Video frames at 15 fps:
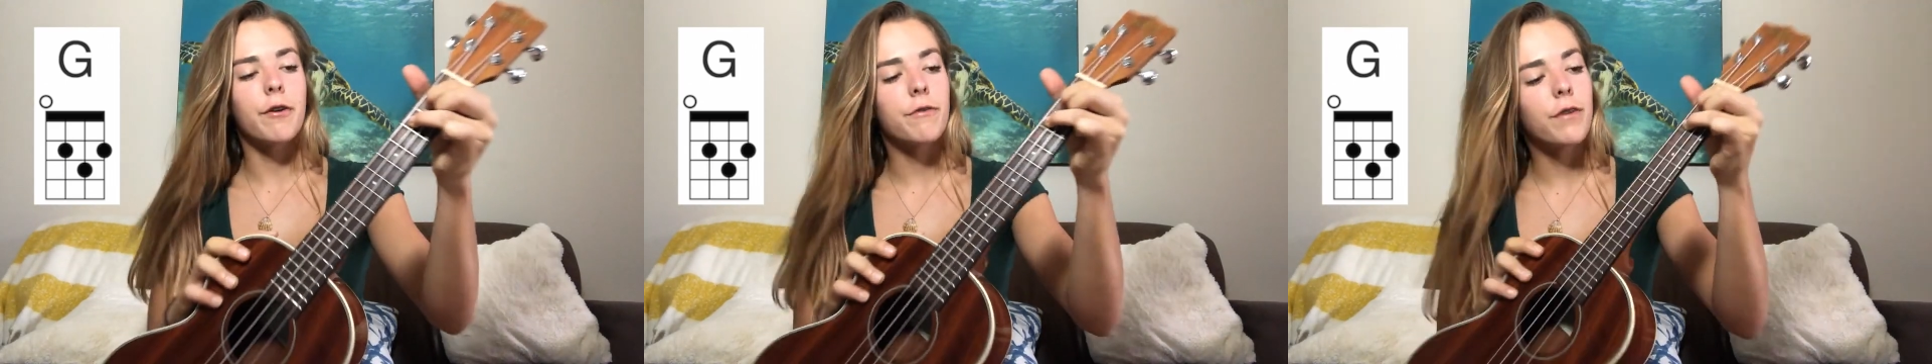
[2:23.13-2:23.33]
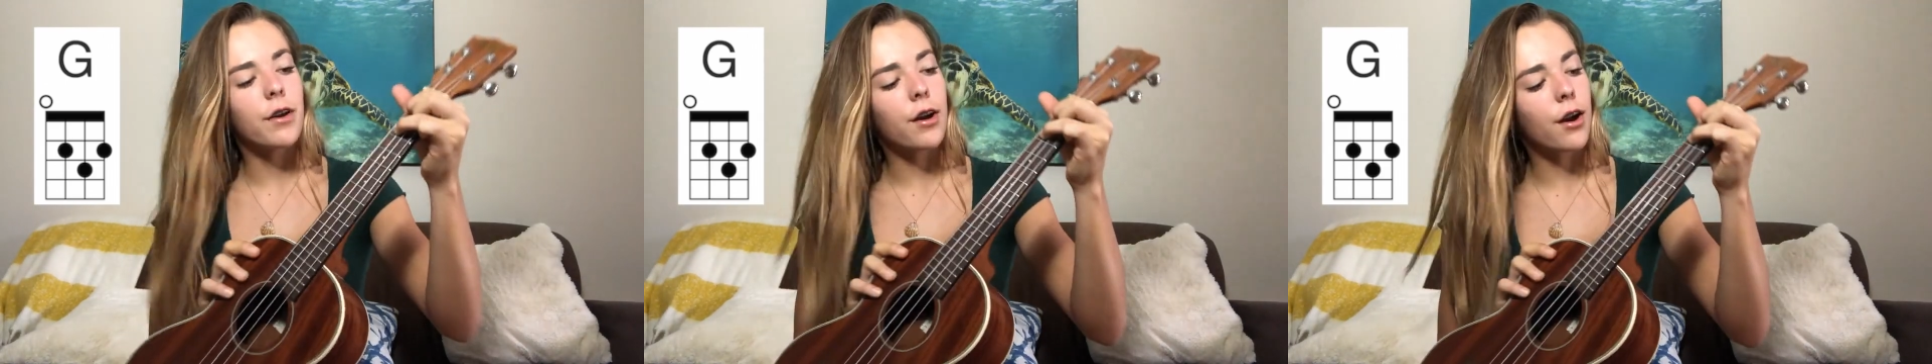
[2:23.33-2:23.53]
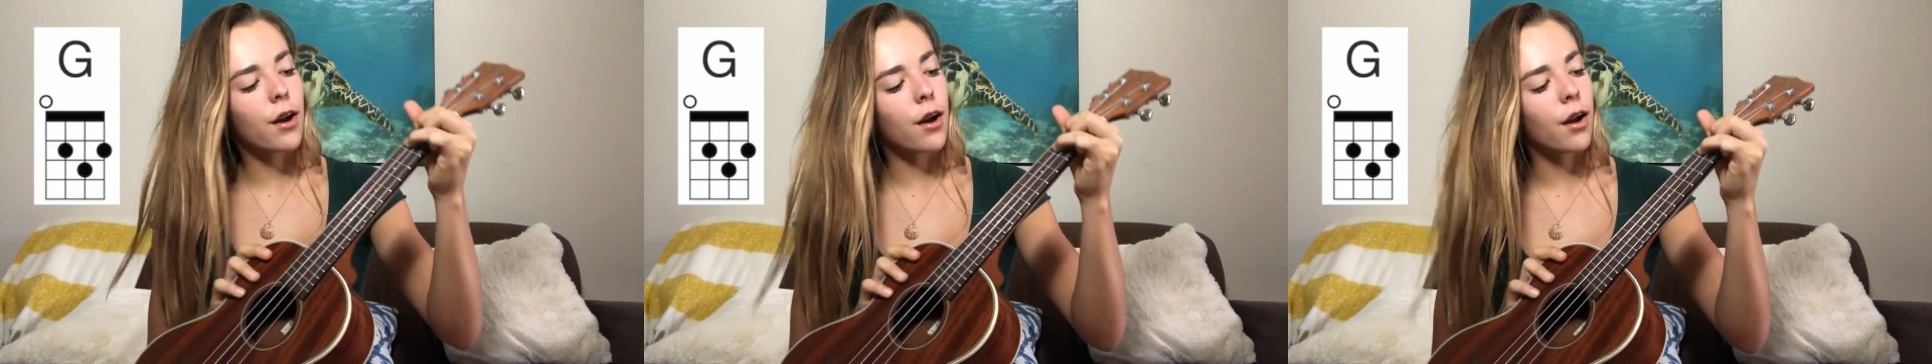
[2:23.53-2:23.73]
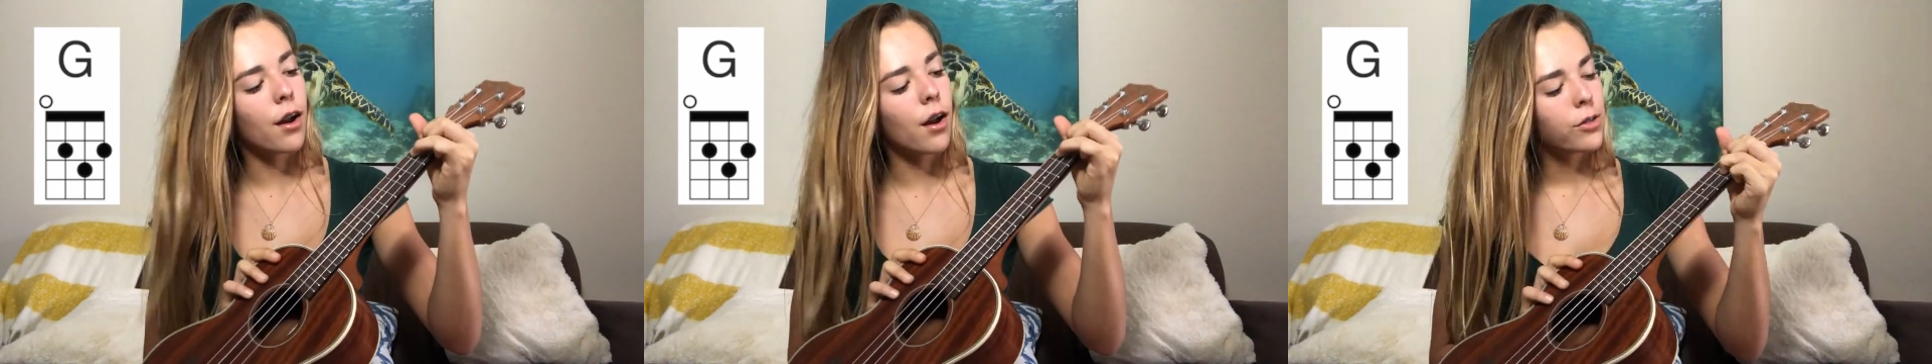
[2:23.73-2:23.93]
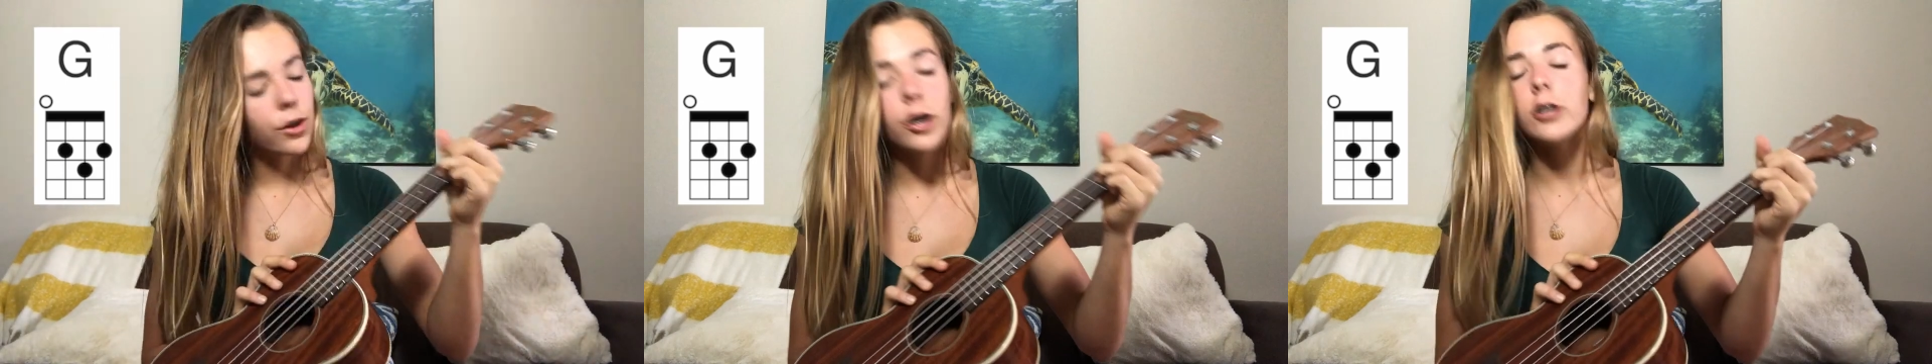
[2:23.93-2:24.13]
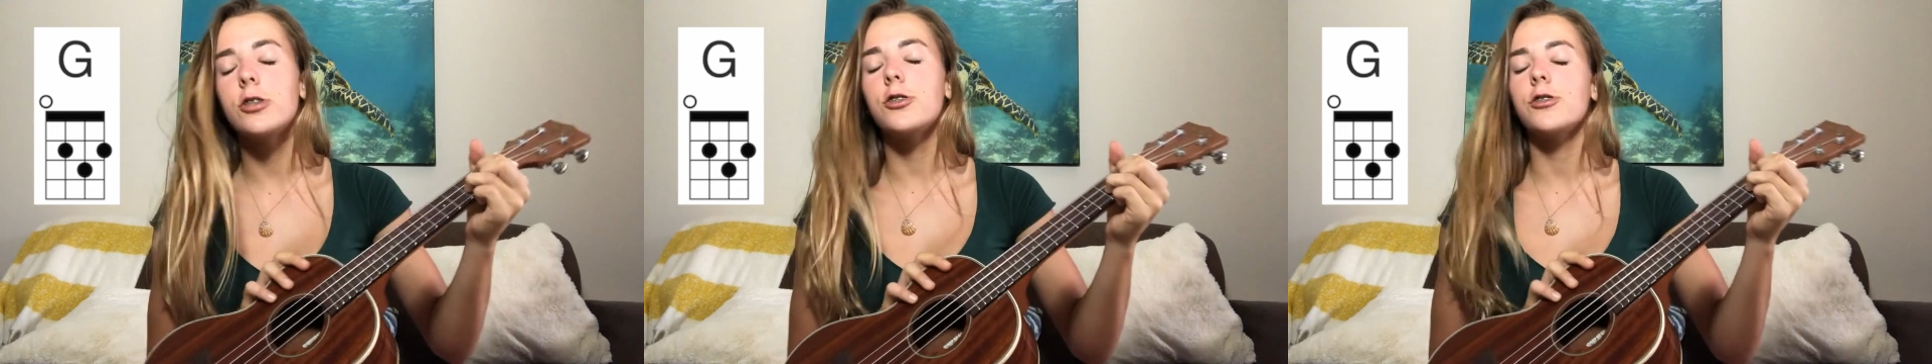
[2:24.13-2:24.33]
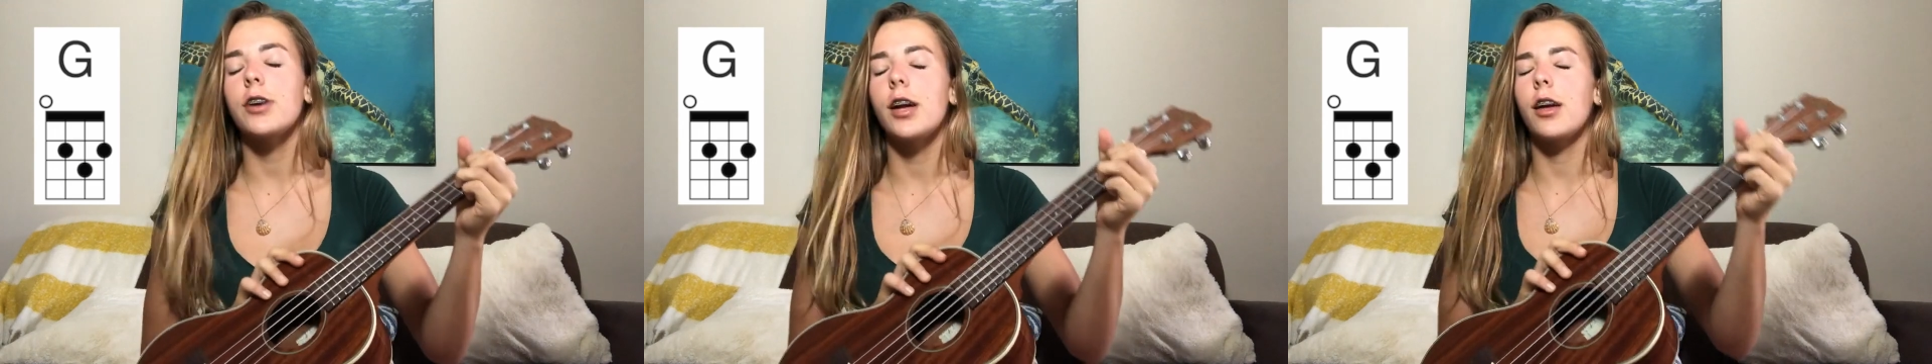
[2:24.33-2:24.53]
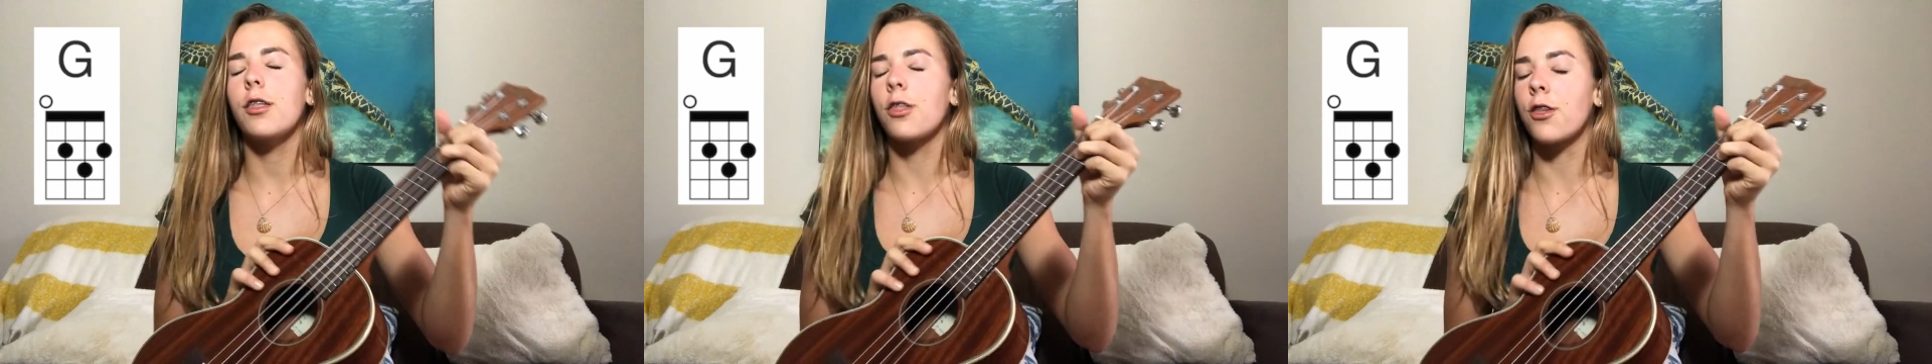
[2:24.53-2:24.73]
finger 3rd string,